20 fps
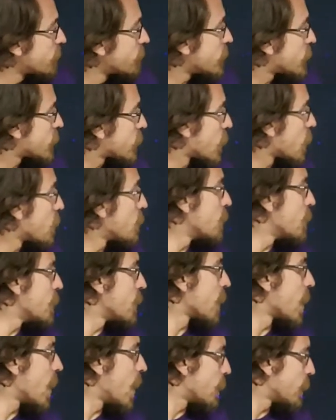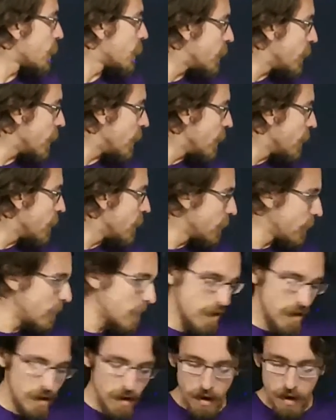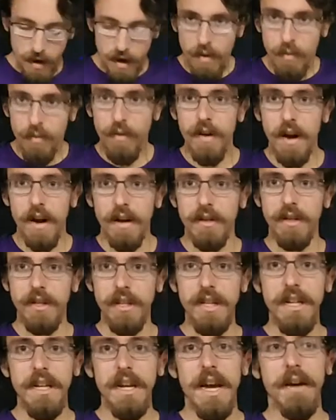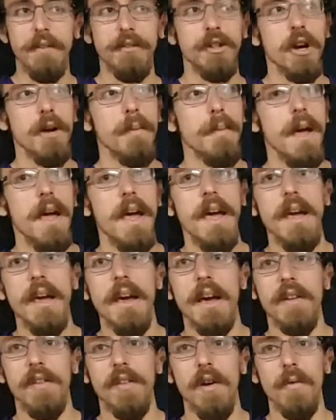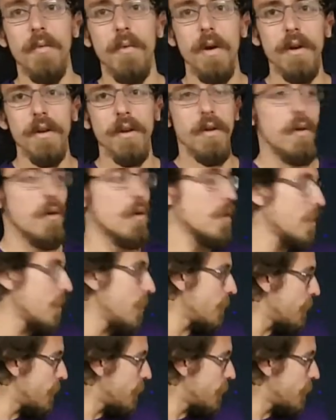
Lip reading: So moving on with D, we've got D, F sharp, A as our 1 chord.